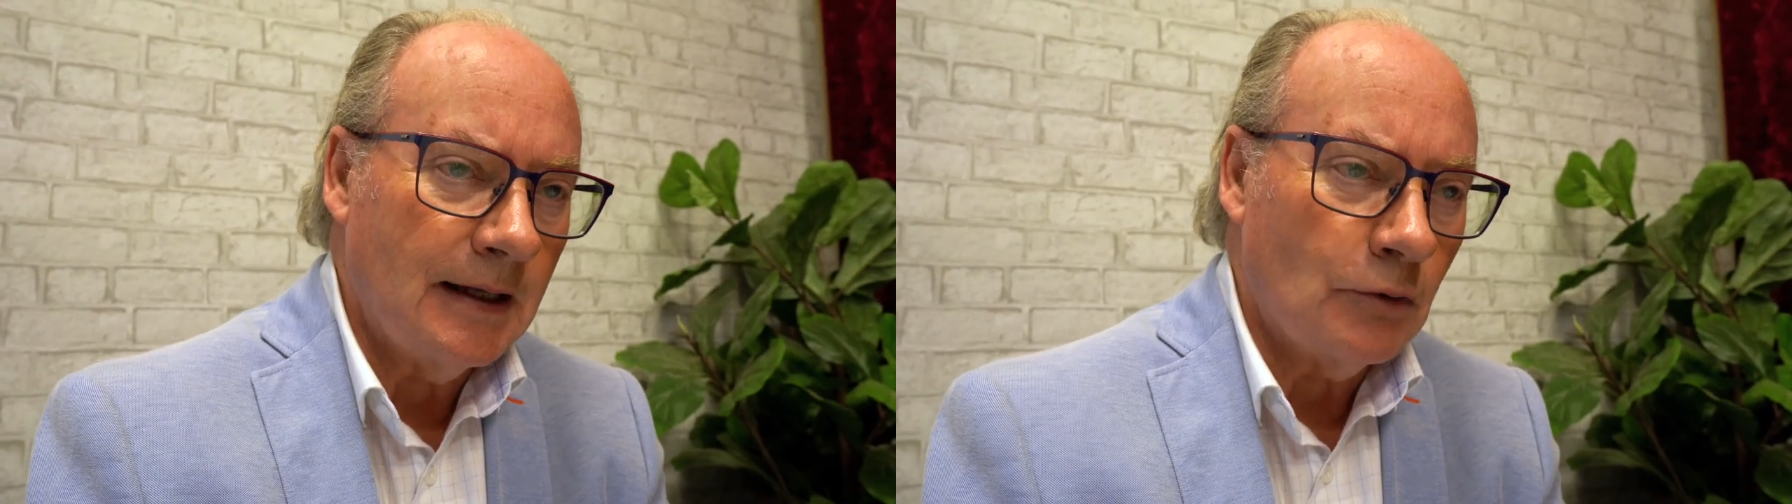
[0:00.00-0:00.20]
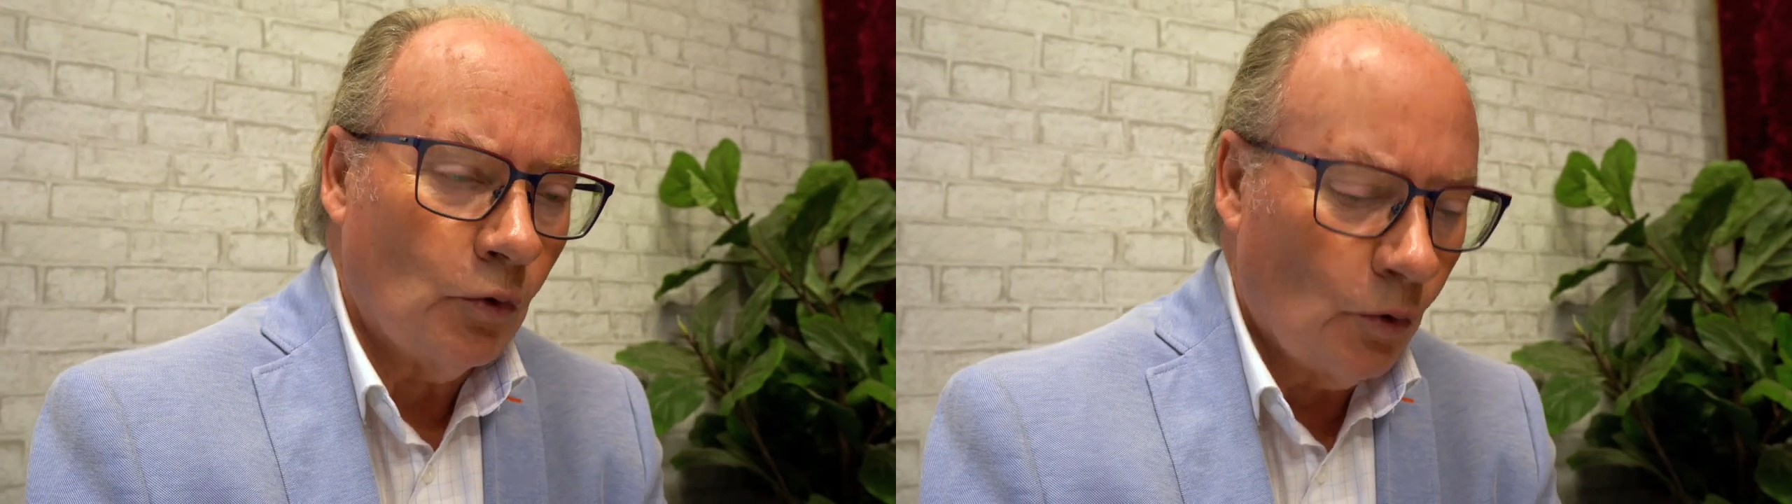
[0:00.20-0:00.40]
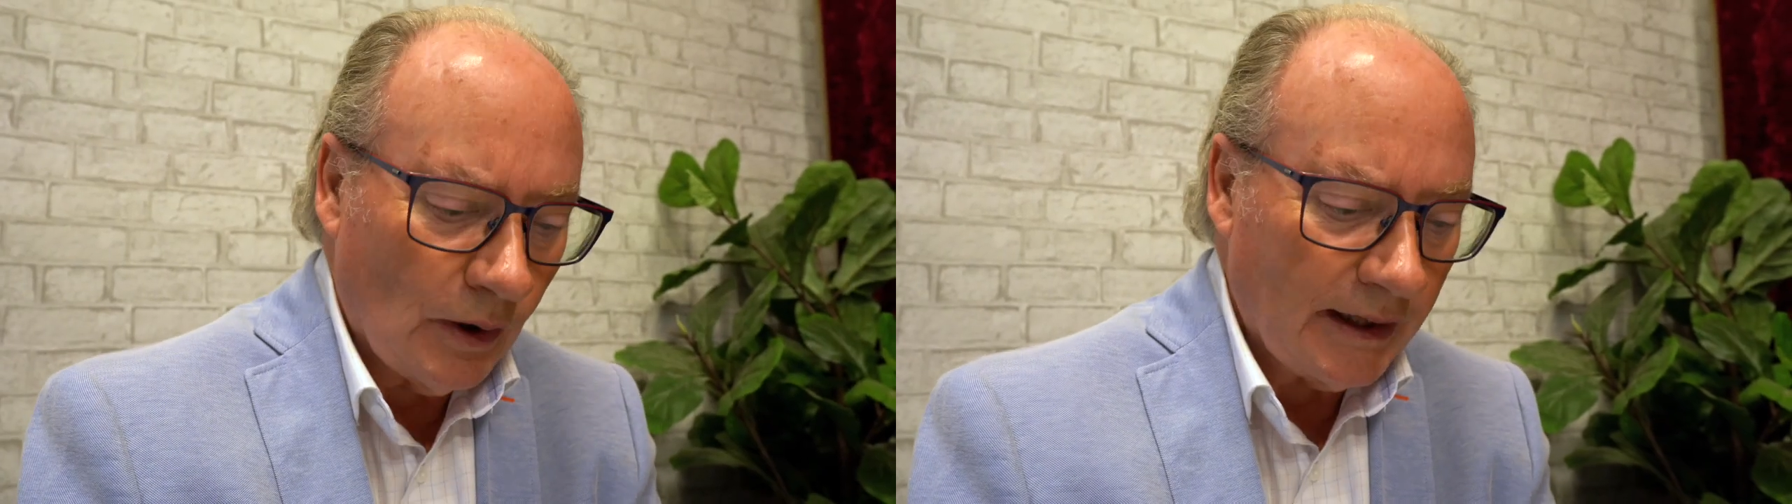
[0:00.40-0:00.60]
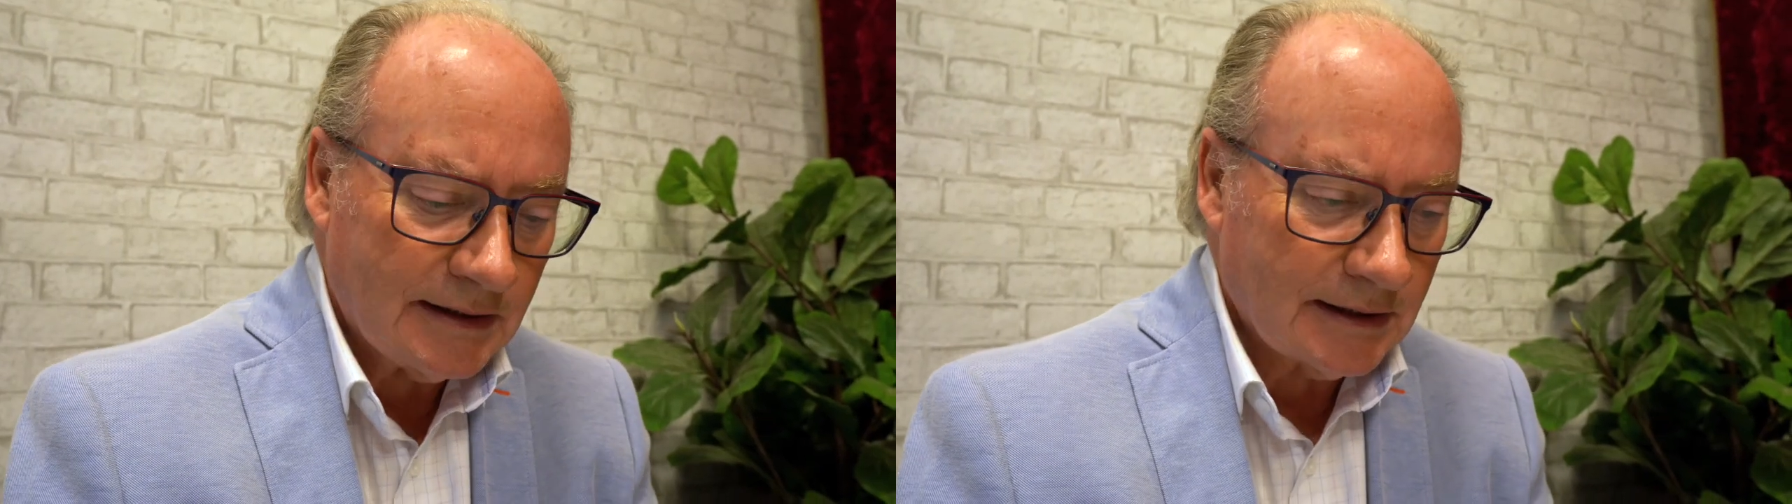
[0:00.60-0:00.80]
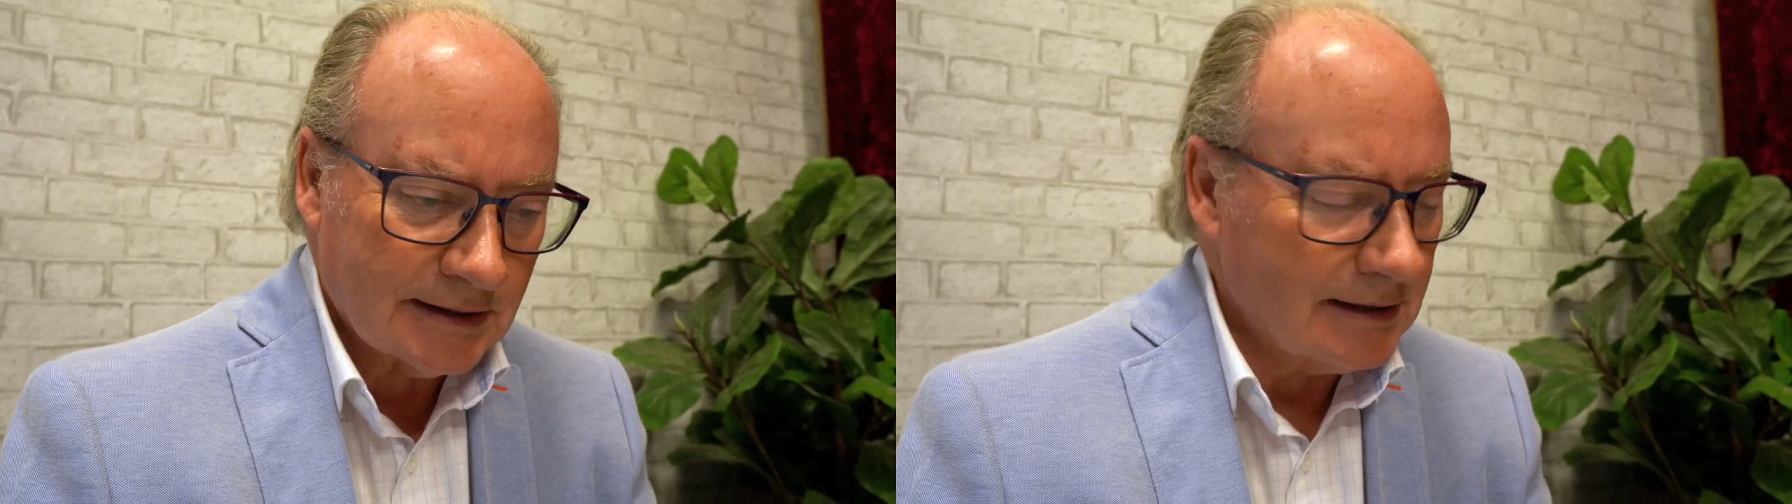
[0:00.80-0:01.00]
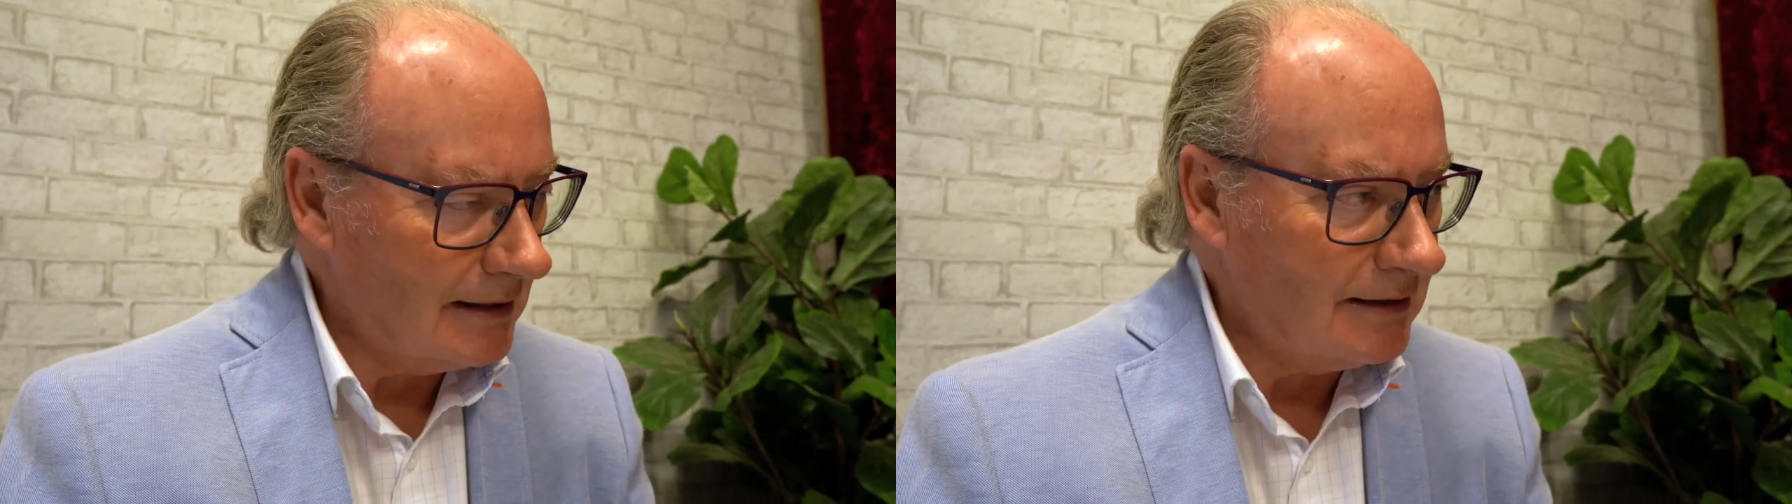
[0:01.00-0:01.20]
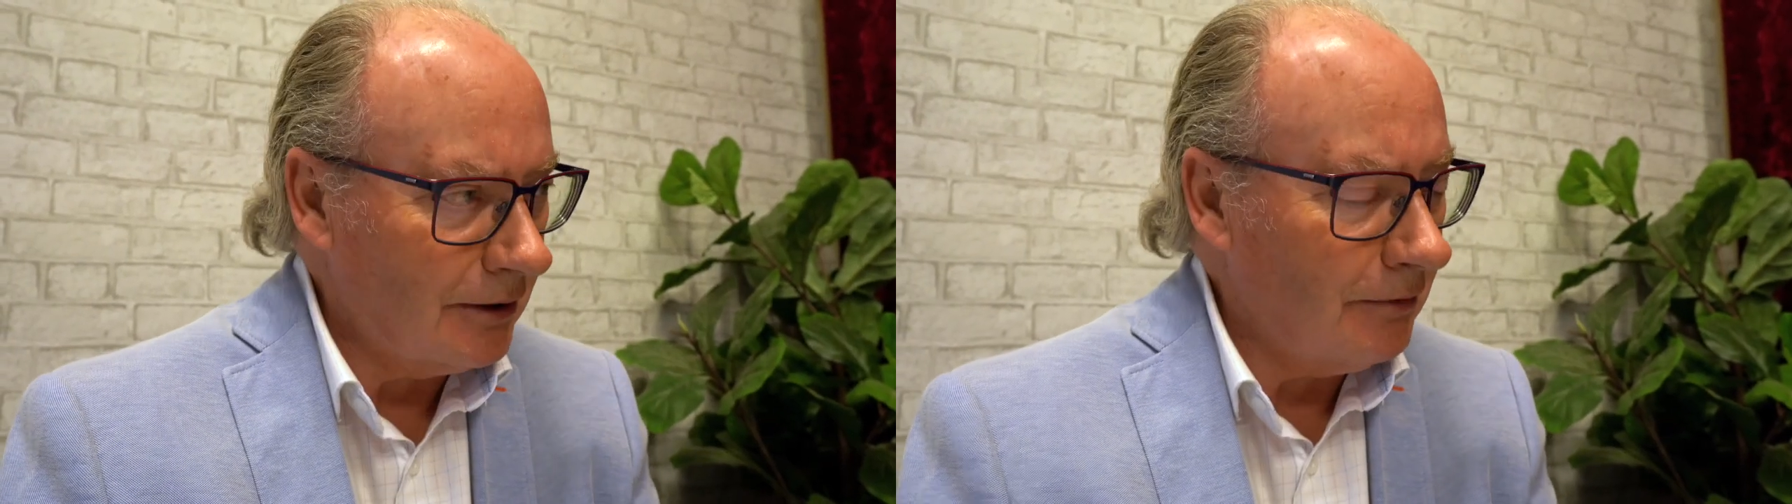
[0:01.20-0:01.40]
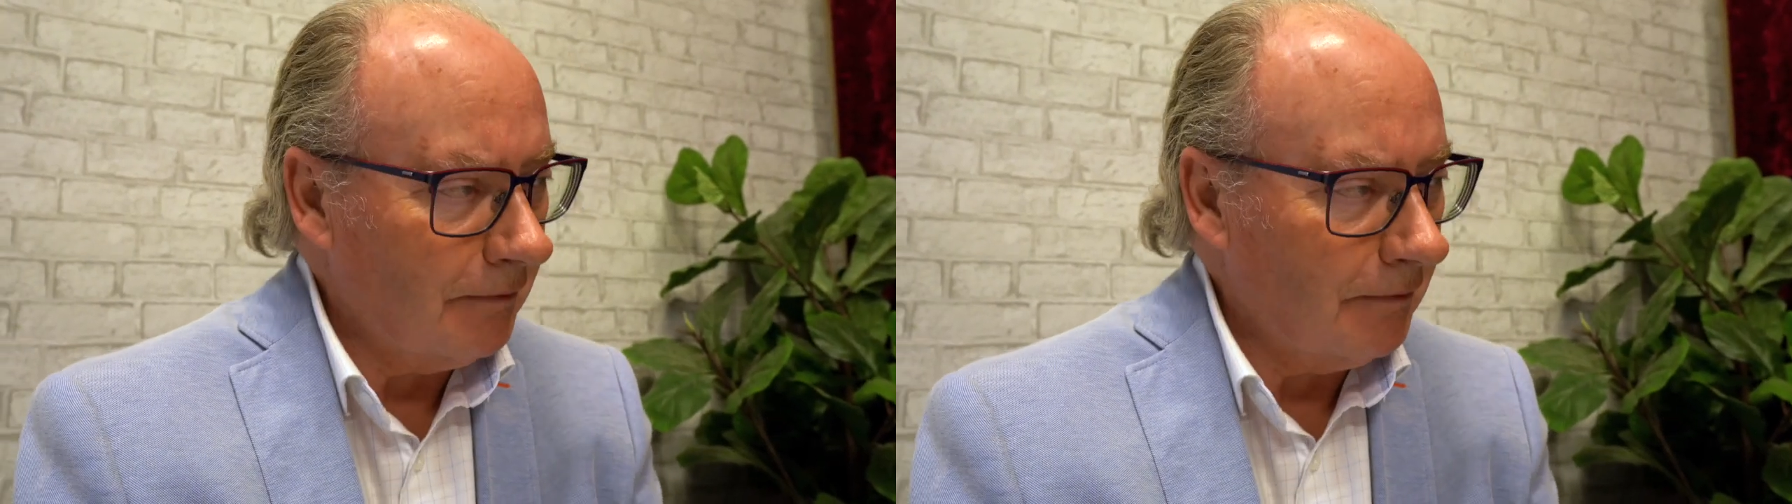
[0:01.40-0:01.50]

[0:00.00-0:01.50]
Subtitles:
whole exercise around